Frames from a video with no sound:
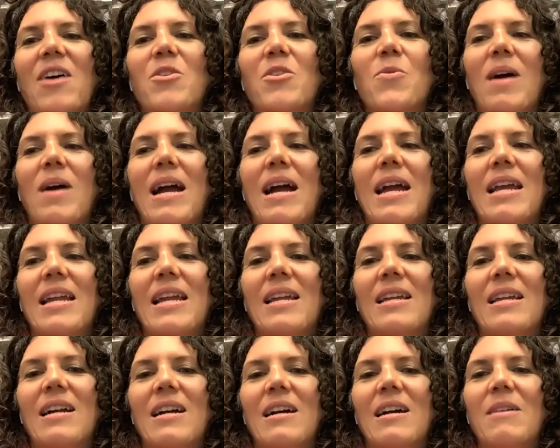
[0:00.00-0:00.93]
do I
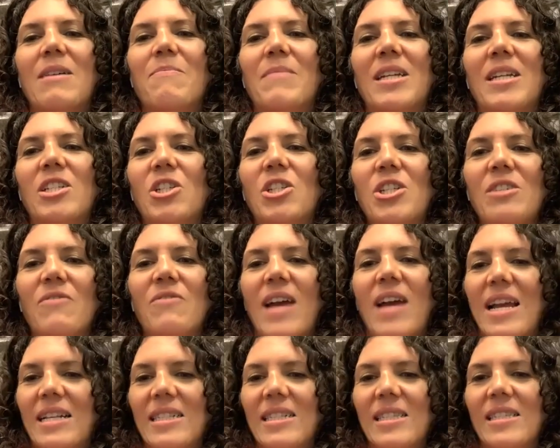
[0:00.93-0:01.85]
achieve
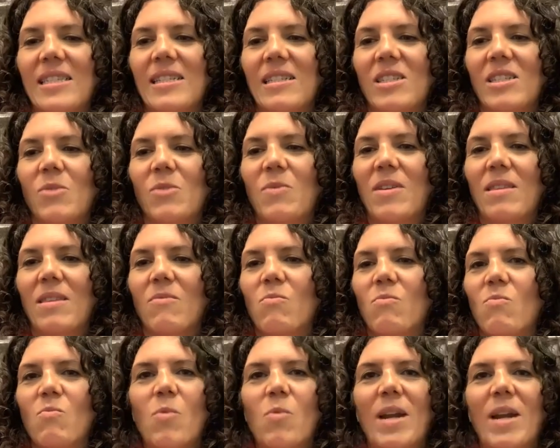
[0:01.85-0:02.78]
excellence with
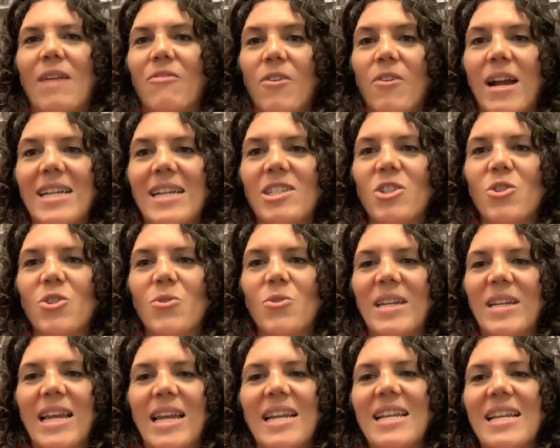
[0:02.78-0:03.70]
whatever I do?
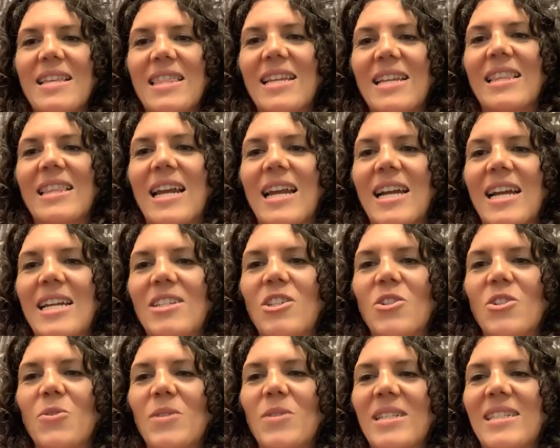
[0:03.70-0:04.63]
And anything that I
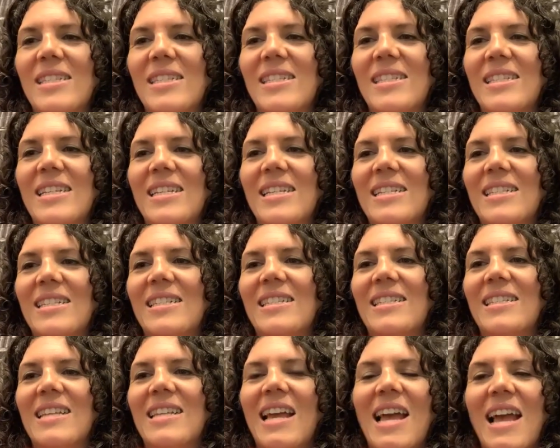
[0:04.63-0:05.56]
do is
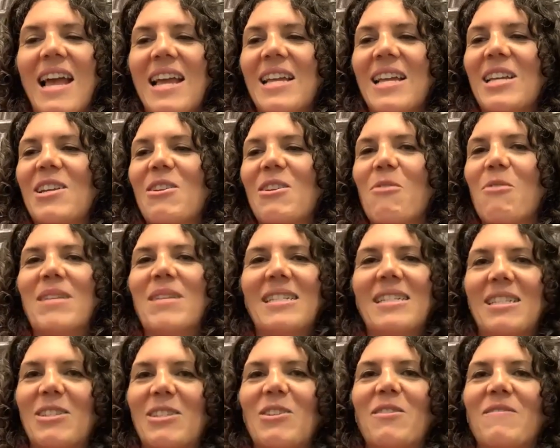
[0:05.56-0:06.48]

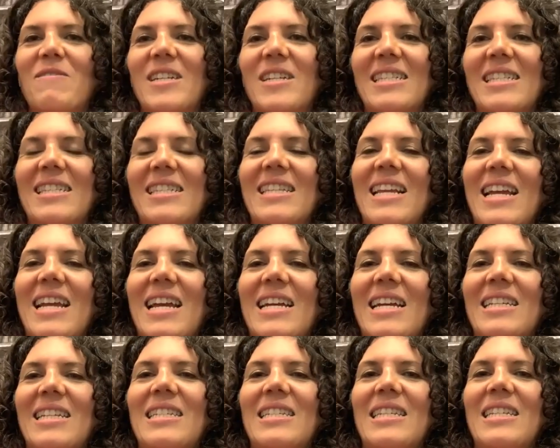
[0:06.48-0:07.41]
service.
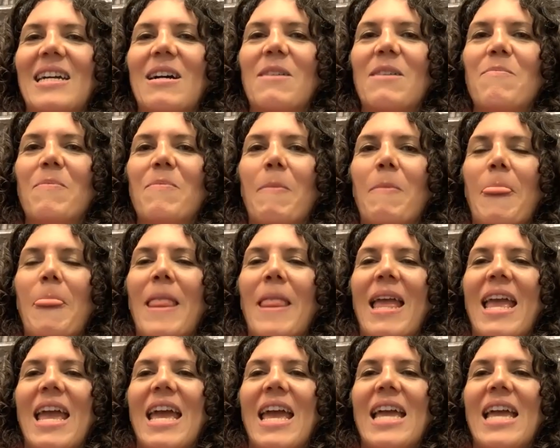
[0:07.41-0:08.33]
And
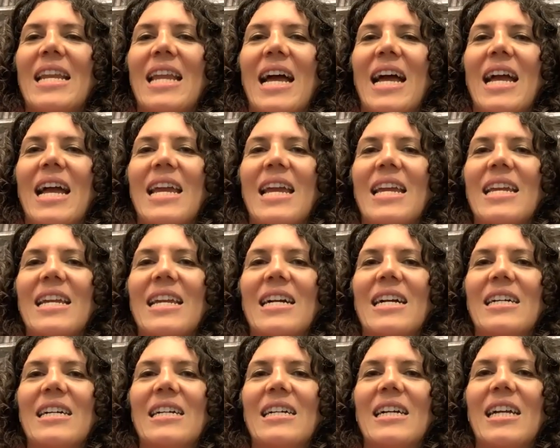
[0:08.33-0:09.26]

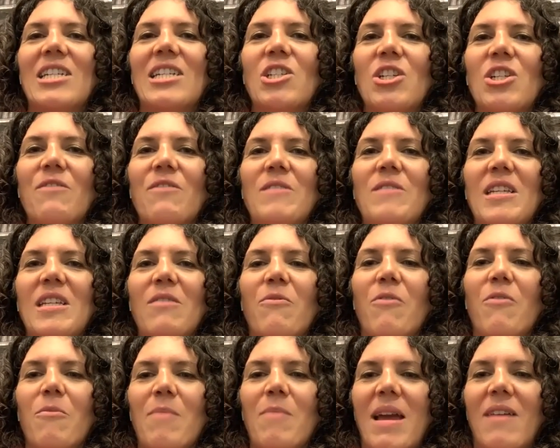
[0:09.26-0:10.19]
I shifted
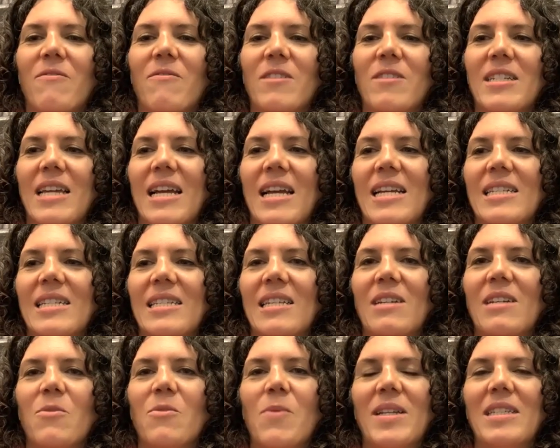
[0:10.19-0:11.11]
from
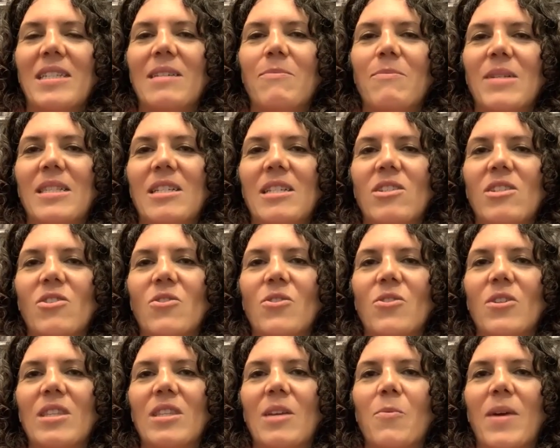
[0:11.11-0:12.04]
advertising, went to business
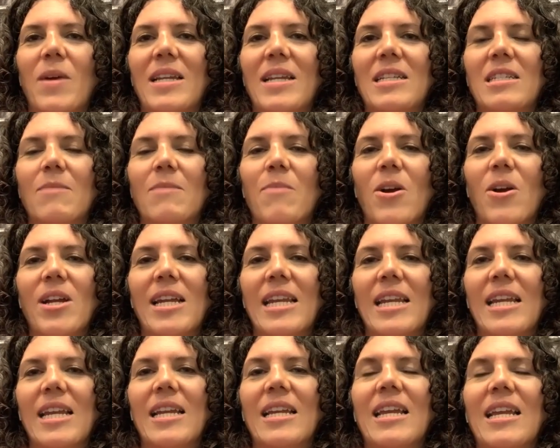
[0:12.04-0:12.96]
school, and then went into
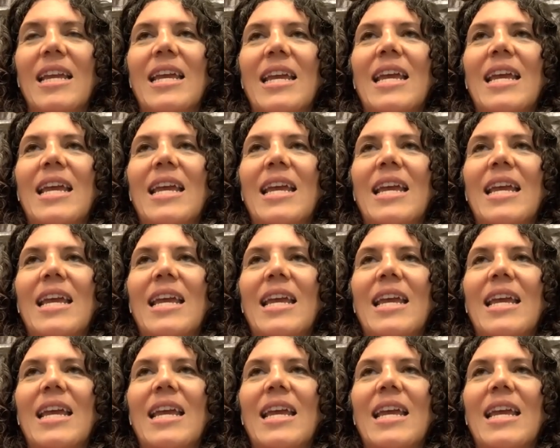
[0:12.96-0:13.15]
marketing,